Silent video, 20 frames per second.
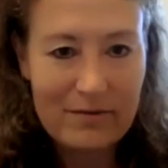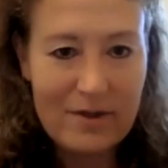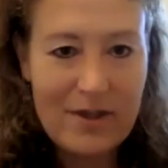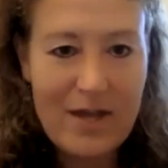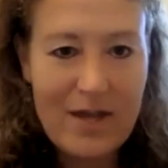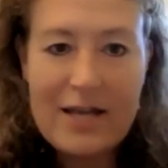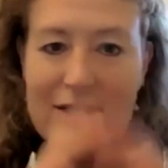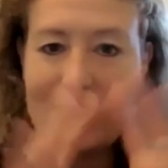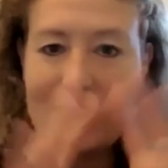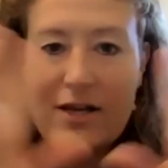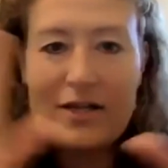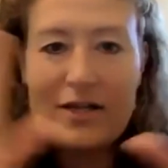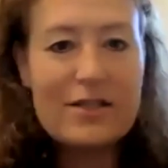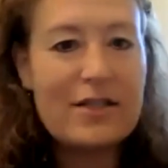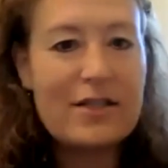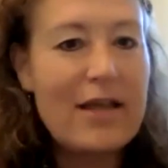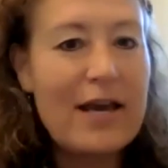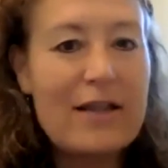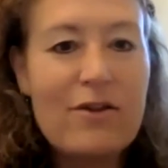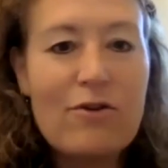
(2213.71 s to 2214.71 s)
It's
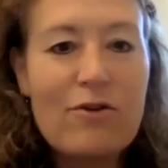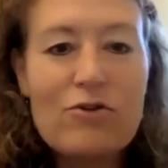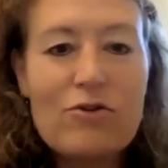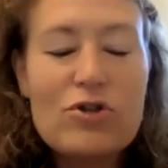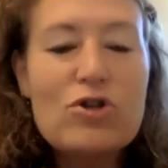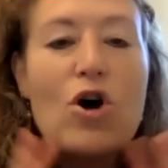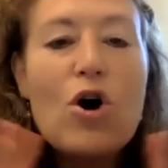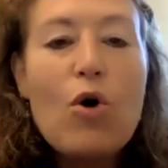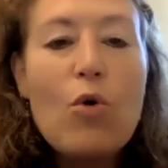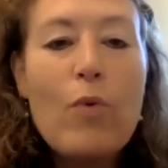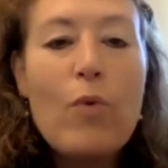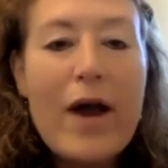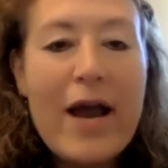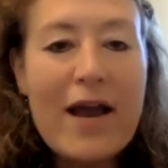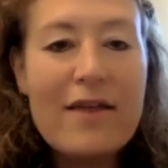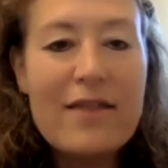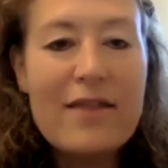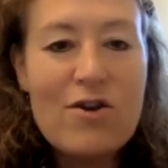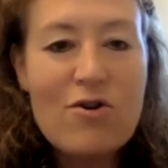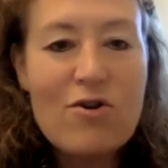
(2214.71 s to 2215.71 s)
like there's no
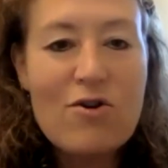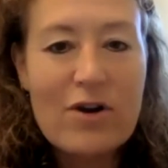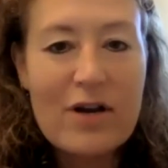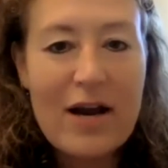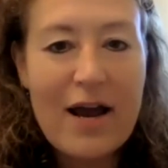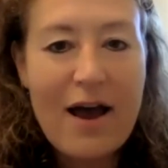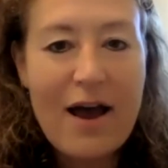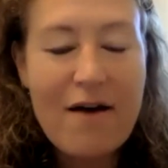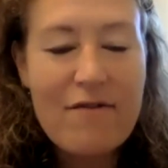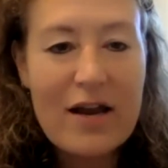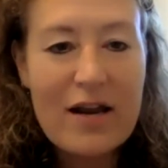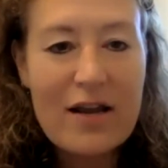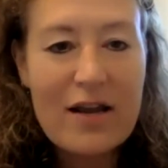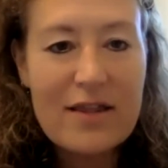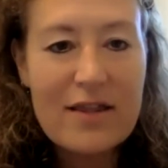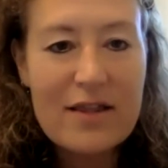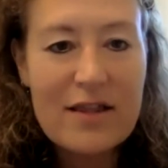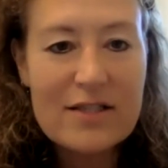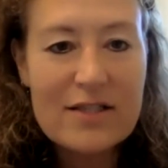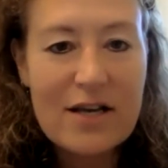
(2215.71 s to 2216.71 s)
way that you're going to have
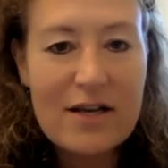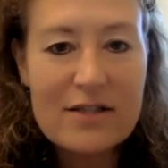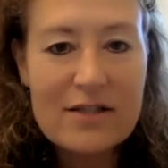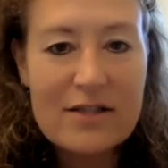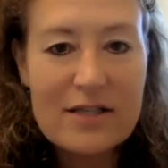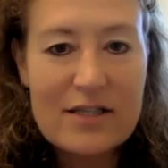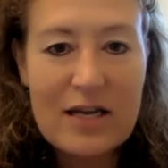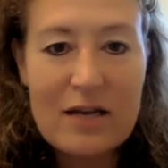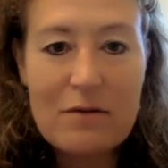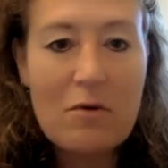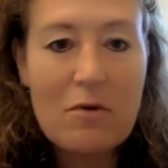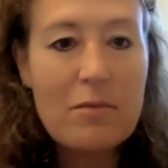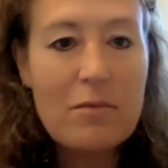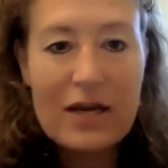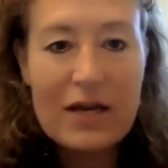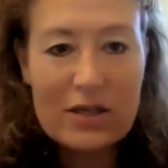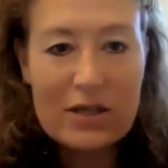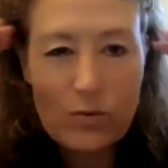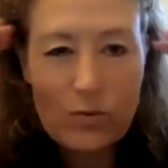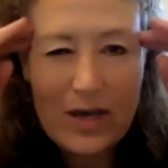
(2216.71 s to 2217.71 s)
anything that's unsustainable,
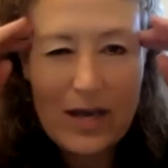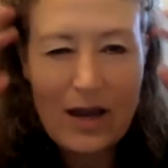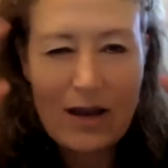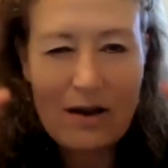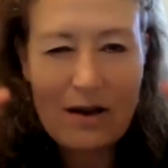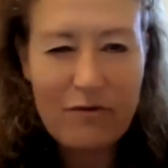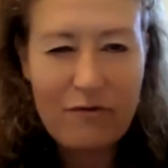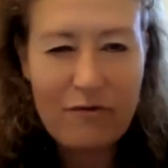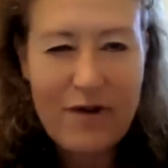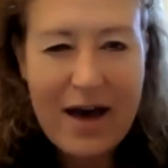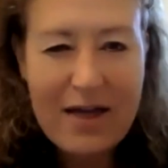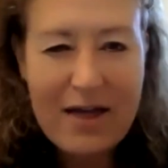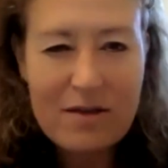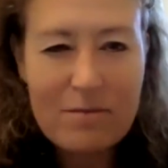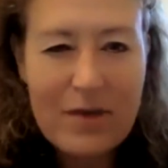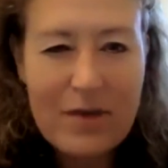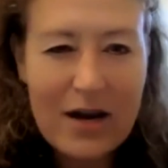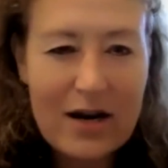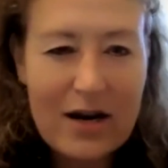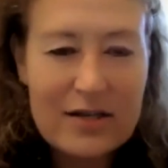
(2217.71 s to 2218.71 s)
because we can't fathom
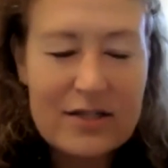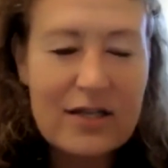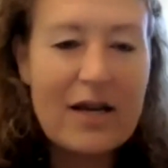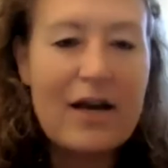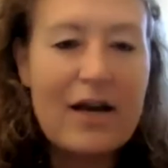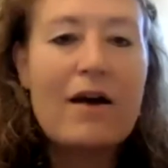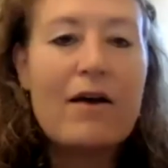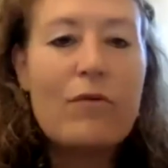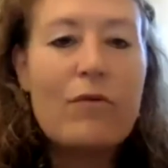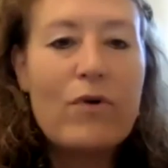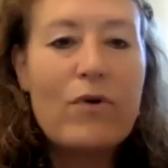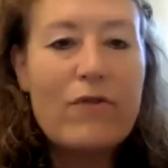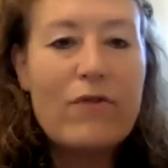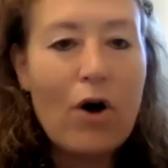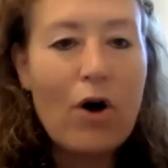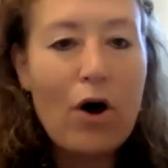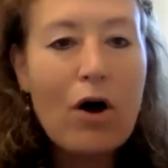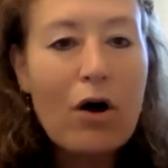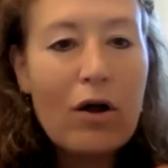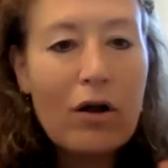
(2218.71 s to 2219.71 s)
that idea. We're
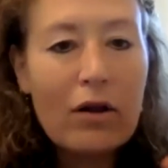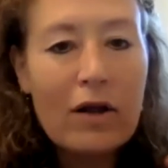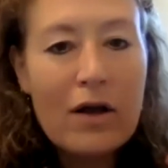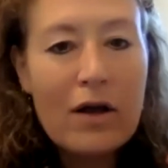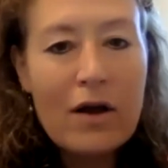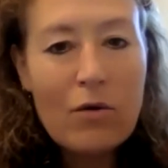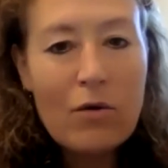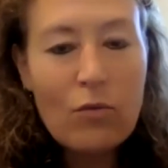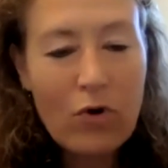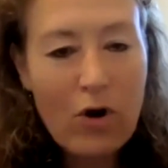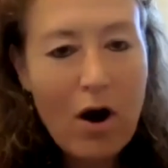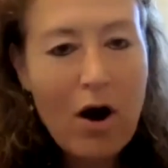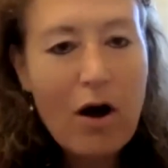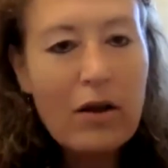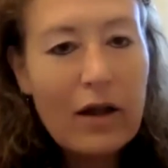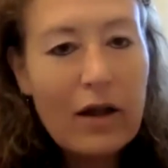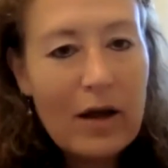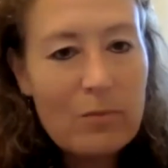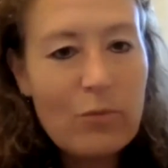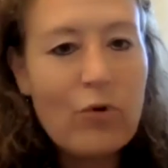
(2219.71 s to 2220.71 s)
all
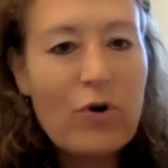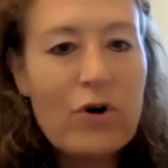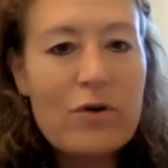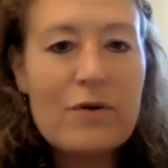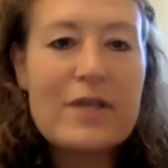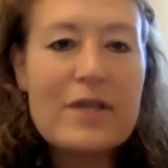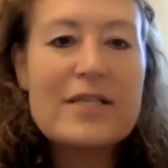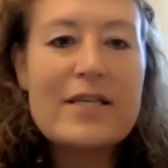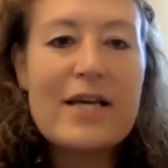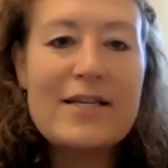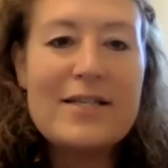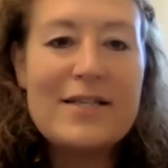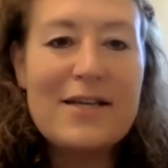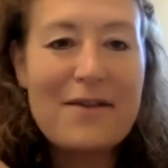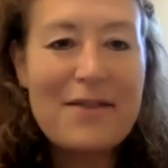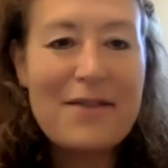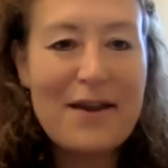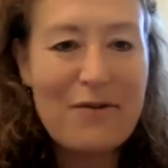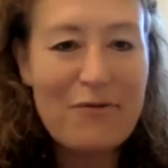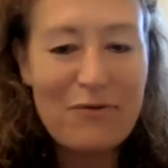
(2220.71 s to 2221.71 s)
on board with this
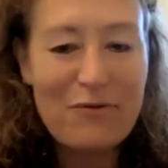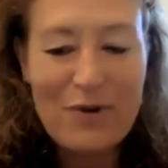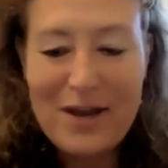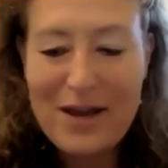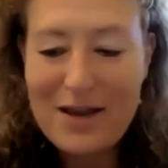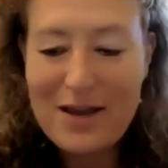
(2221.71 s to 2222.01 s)
idea that if we